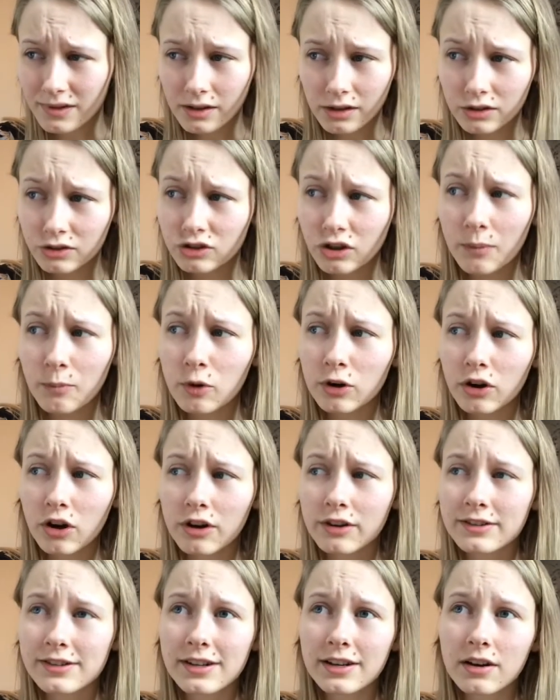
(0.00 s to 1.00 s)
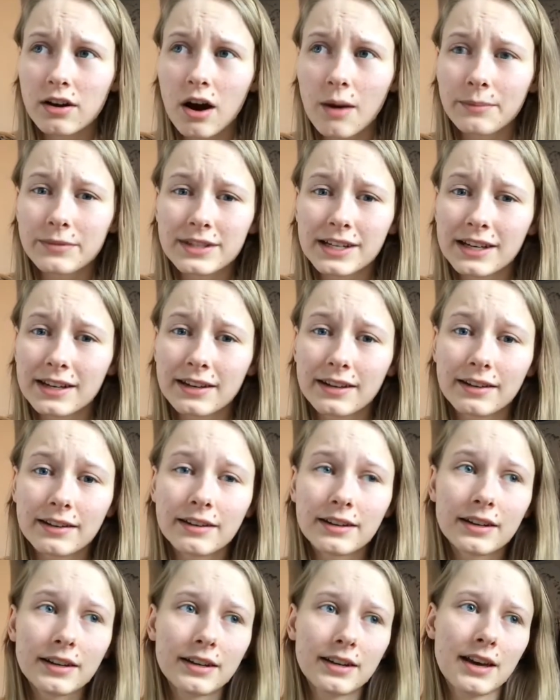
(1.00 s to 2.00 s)
someone comes in
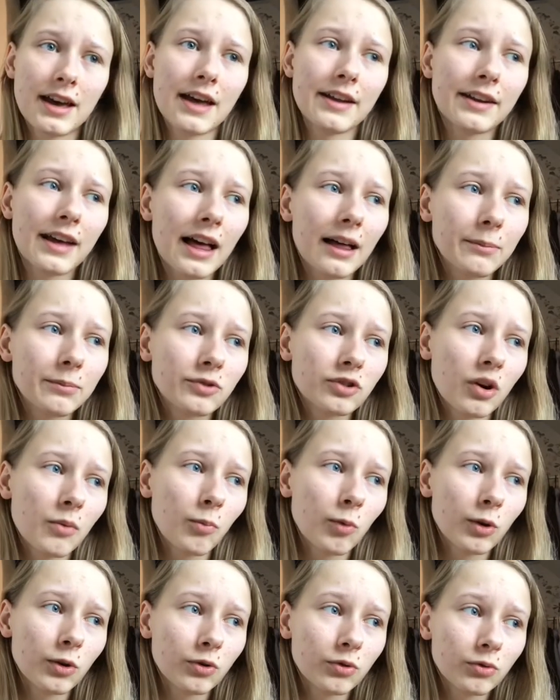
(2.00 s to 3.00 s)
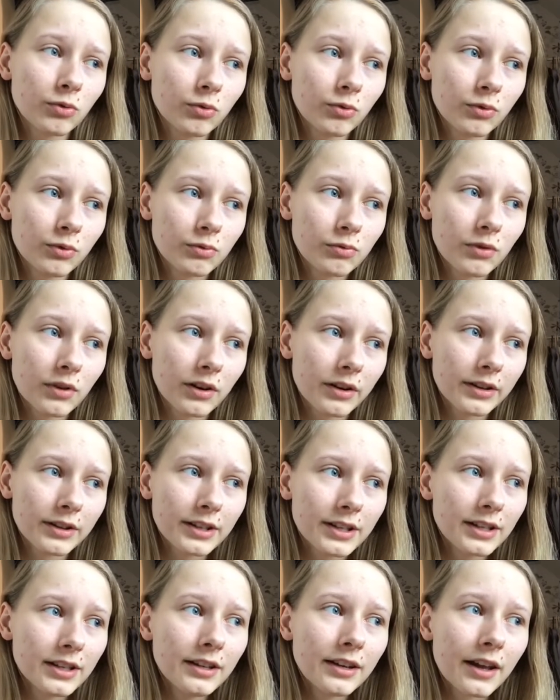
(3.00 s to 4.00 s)
and helps someone who are in
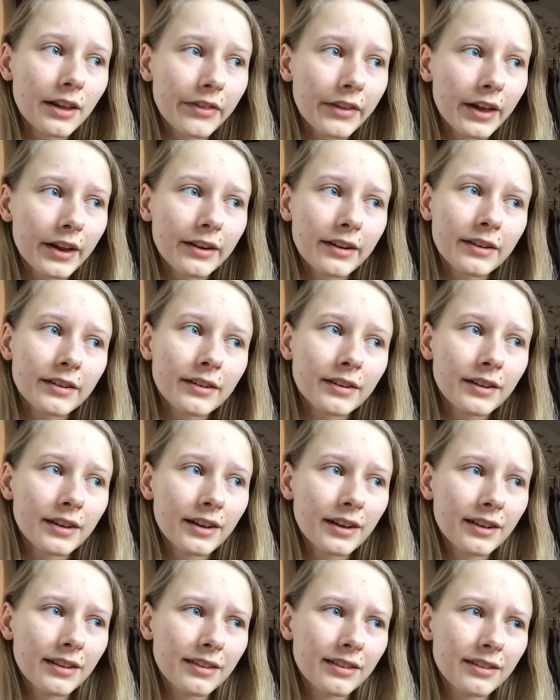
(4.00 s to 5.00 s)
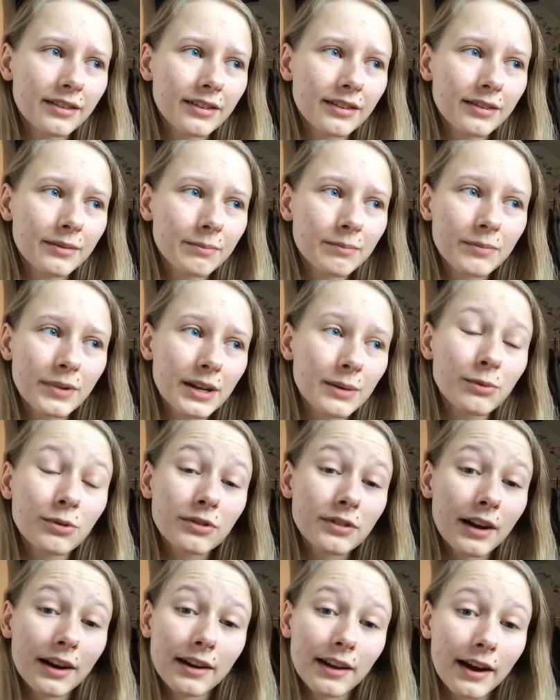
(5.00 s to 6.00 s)
need, and then people
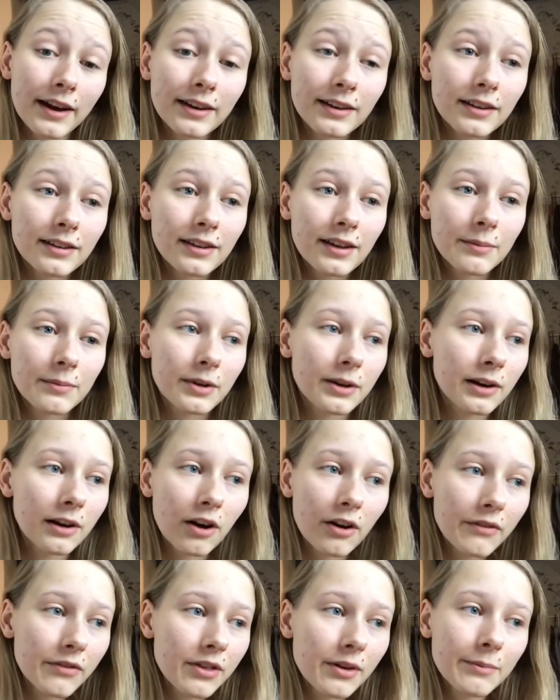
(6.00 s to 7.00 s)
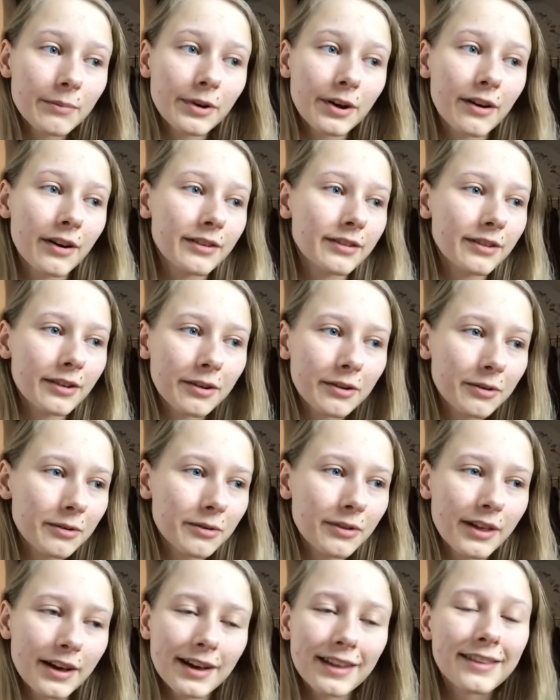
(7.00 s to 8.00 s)
start liking them, they love them because
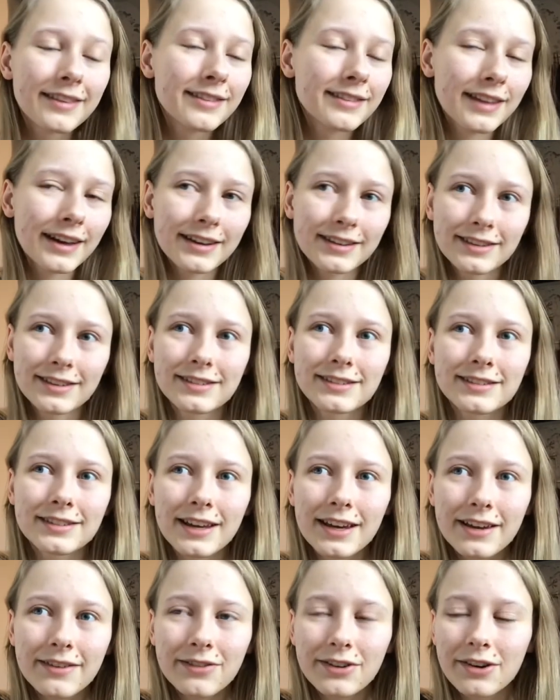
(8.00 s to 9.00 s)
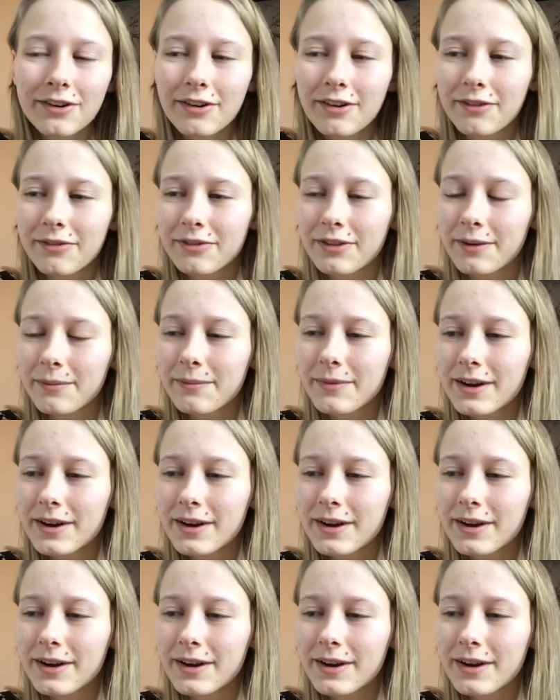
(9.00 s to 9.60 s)
they're like the savior of them.